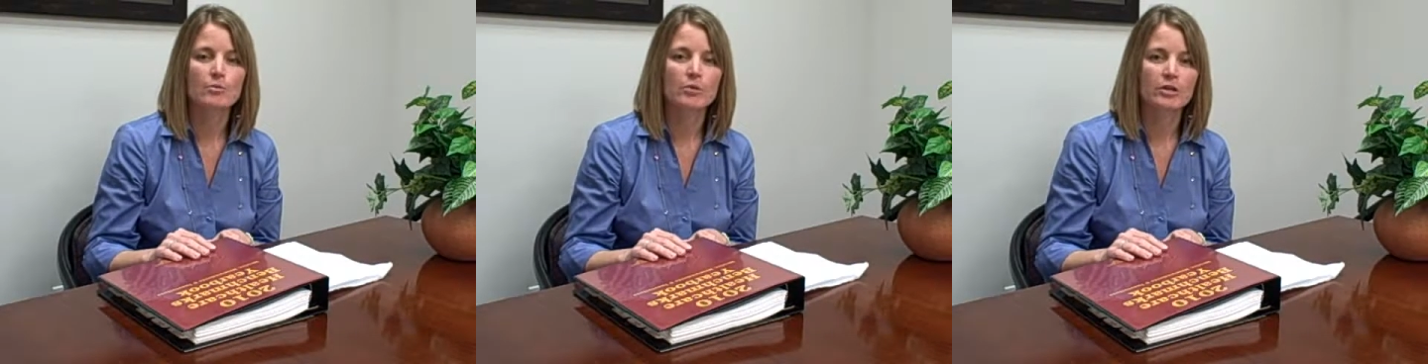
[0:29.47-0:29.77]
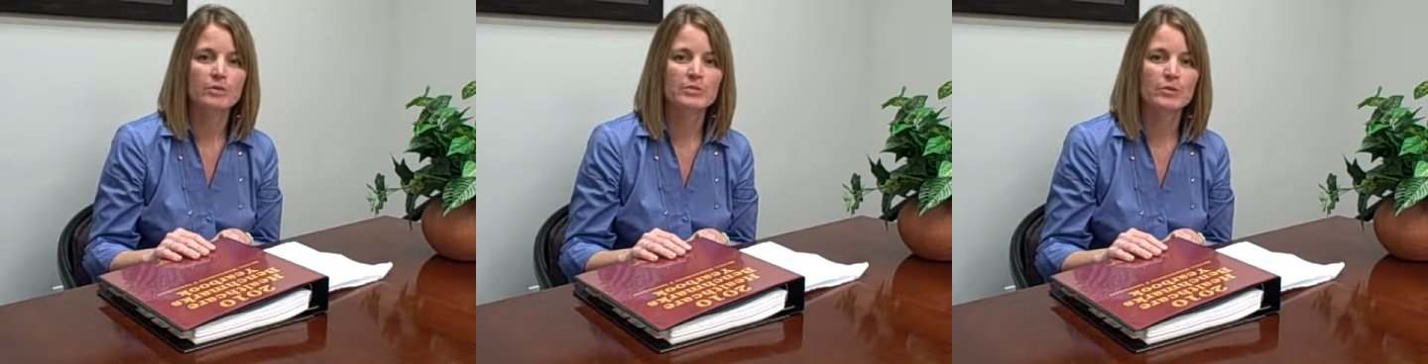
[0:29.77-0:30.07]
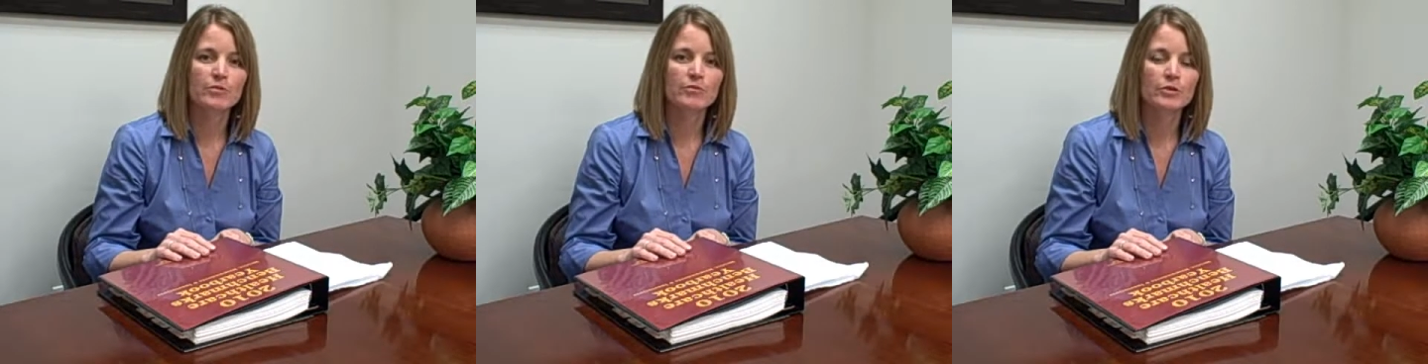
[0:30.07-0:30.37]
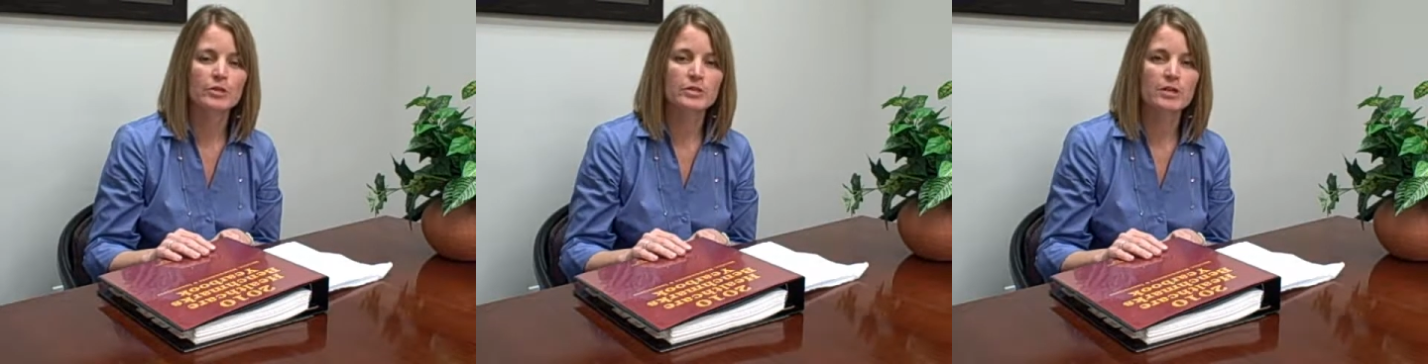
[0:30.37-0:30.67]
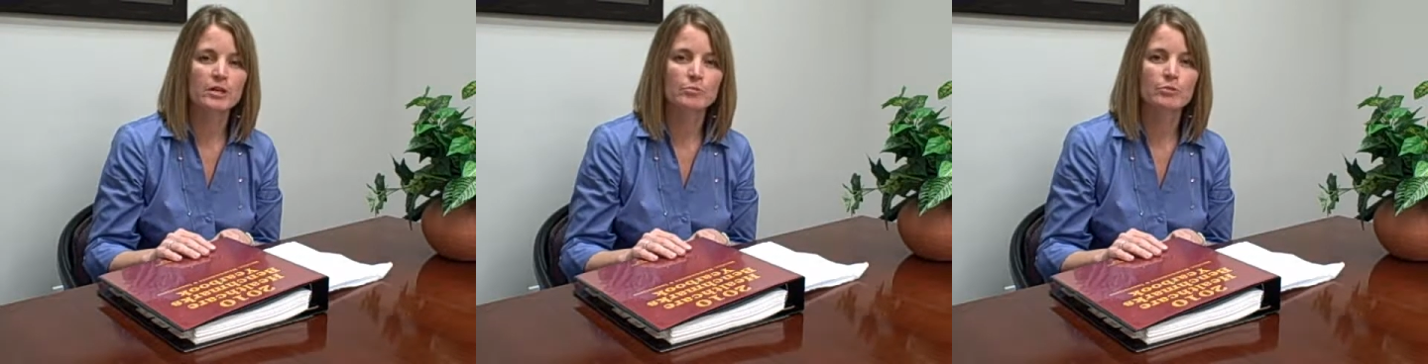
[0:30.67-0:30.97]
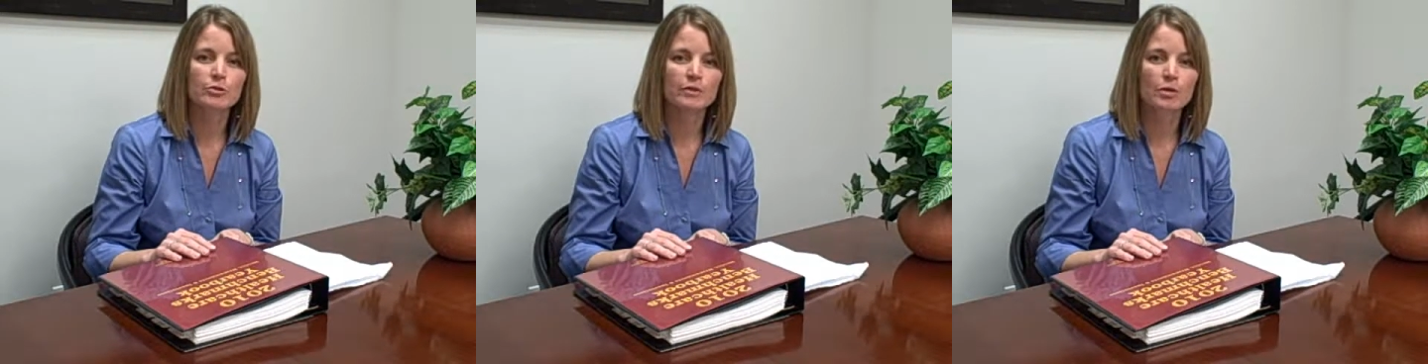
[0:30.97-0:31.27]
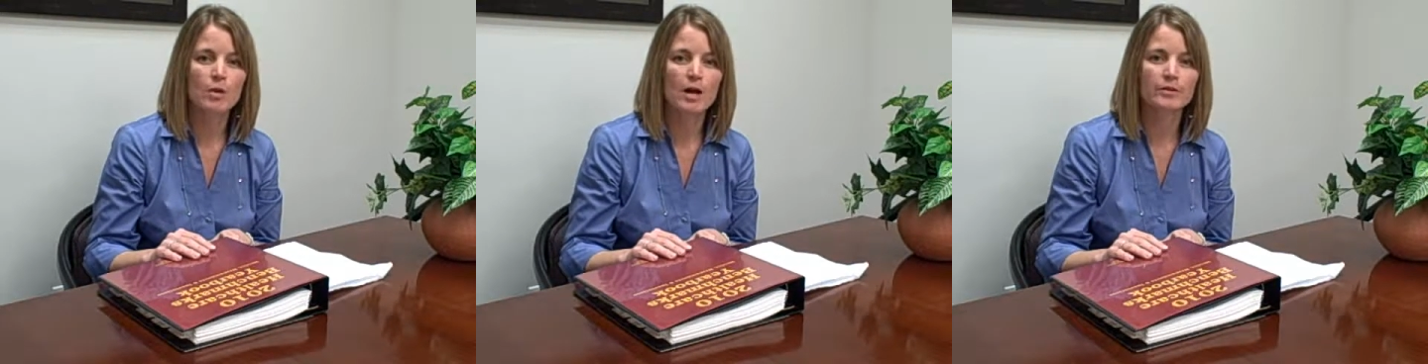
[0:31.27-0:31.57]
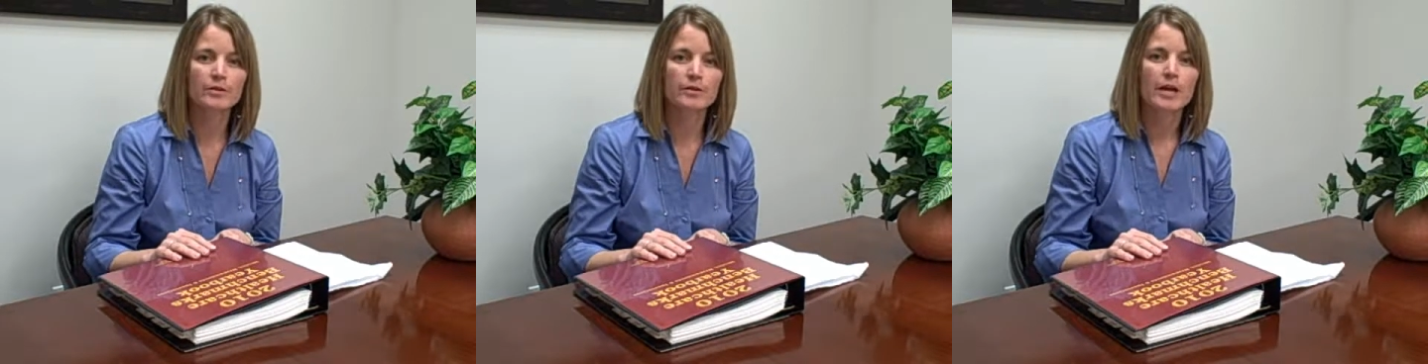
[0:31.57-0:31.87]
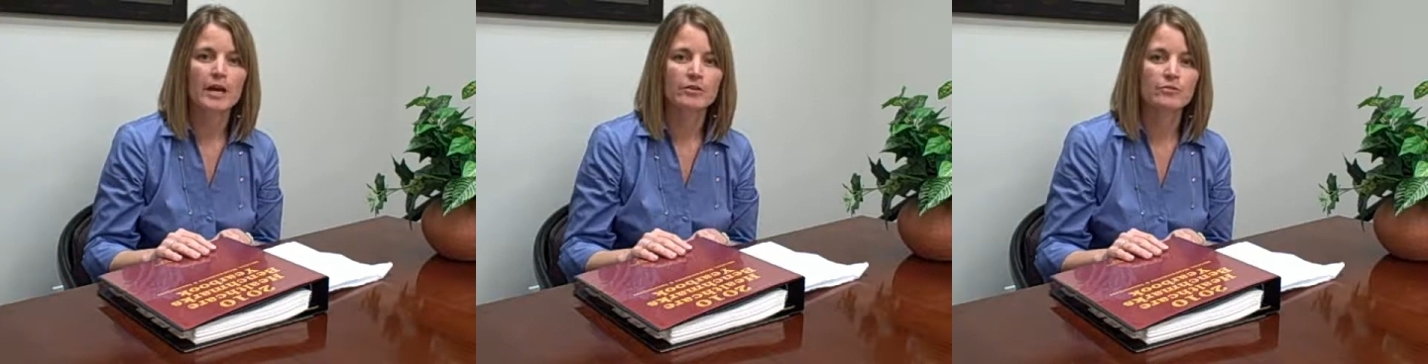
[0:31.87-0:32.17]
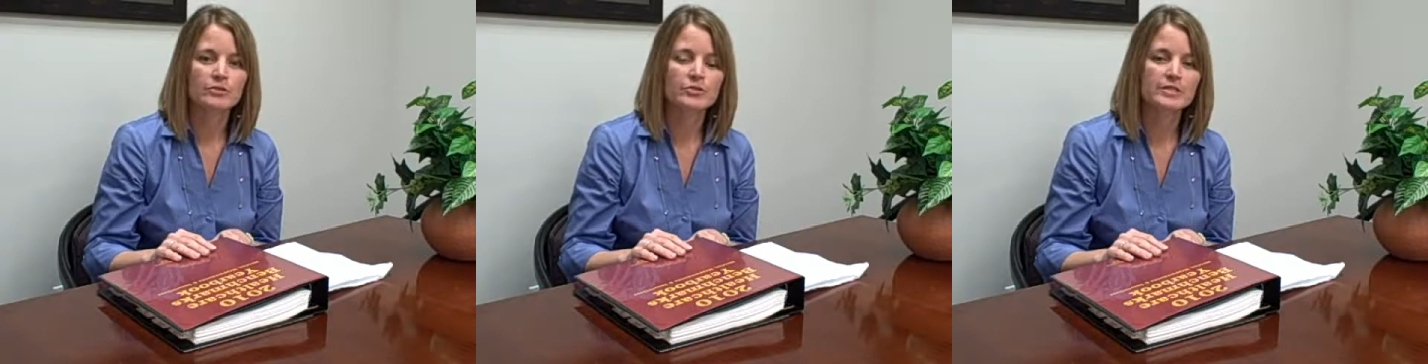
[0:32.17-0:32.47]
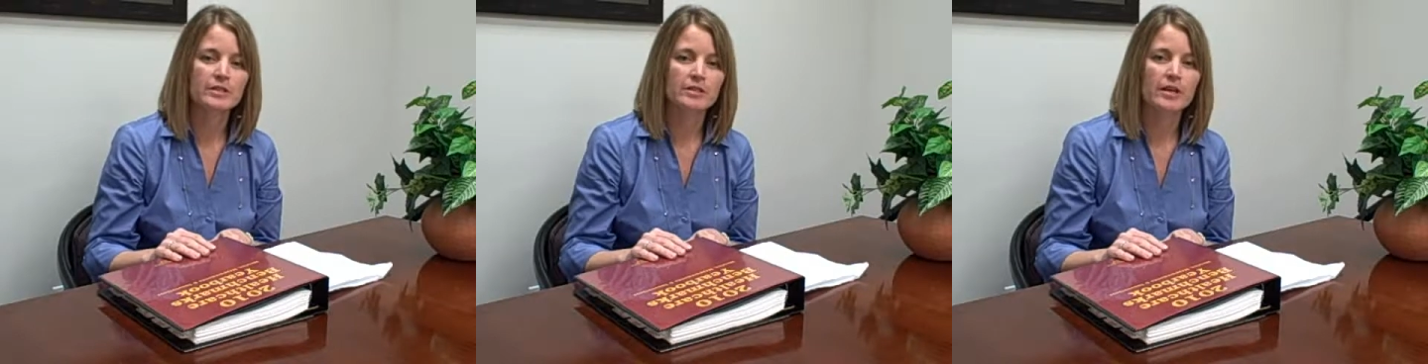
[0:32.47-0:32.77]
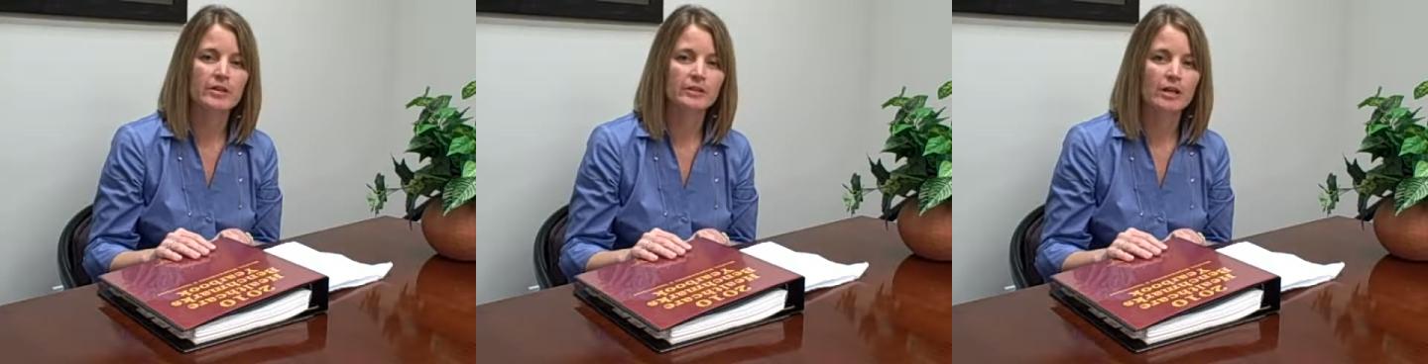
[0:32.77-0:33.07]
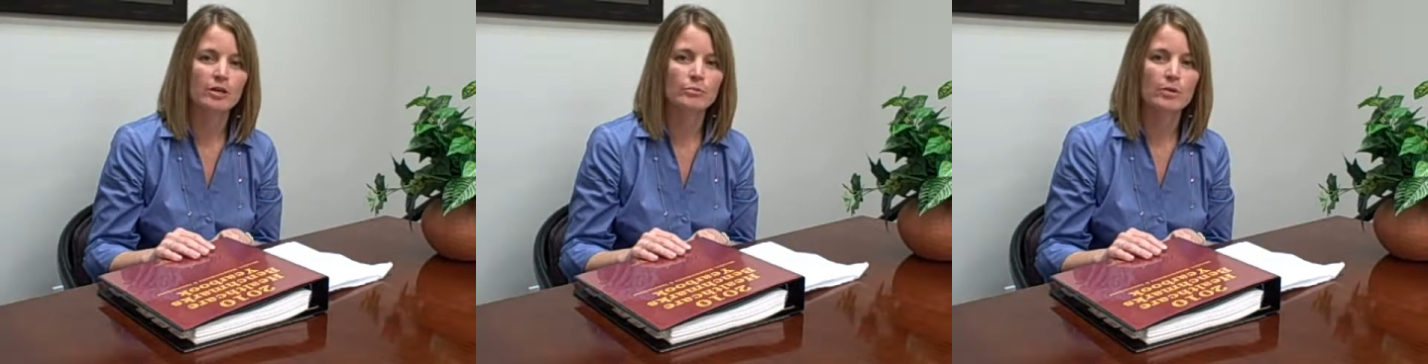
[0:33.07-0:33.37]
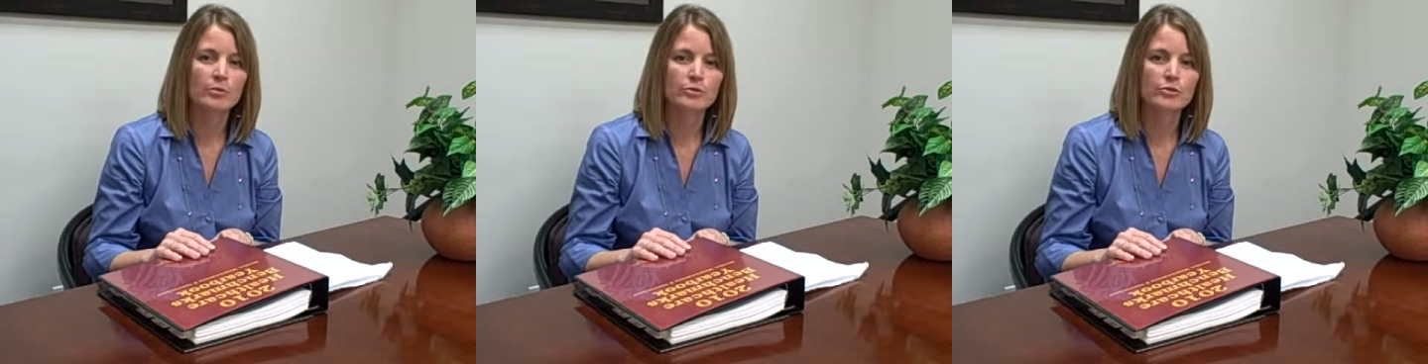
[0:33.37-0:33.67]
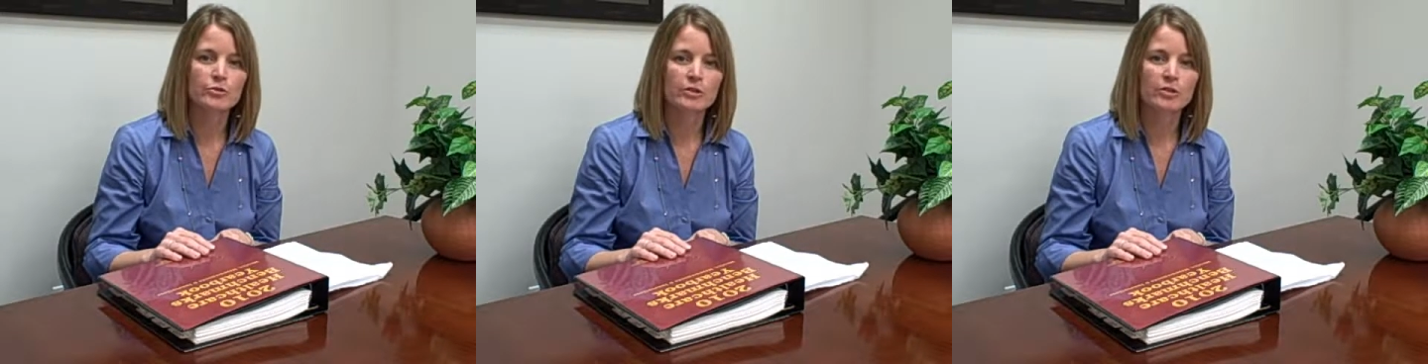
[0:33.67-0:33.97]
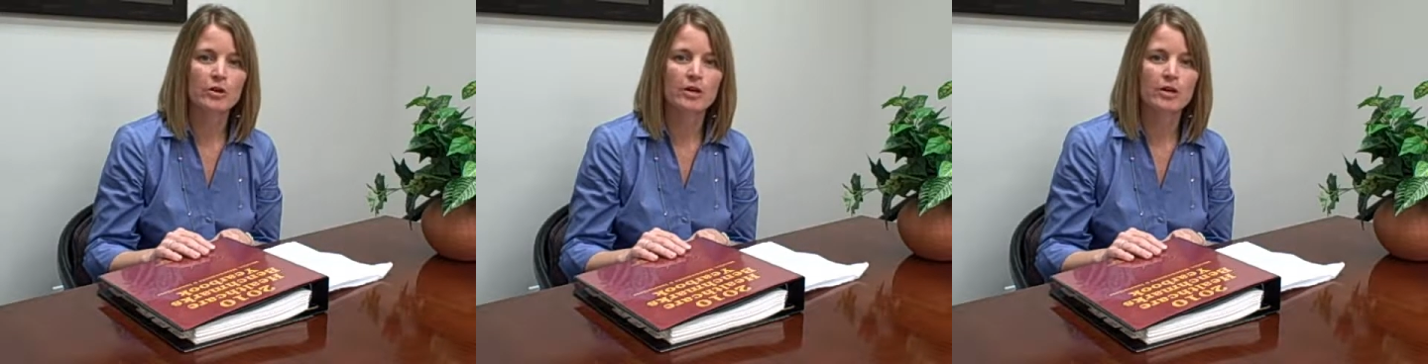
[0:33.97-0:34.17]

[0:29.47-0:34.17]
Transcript: programs that were focused on improving quality and efficiency in healthcare while reducing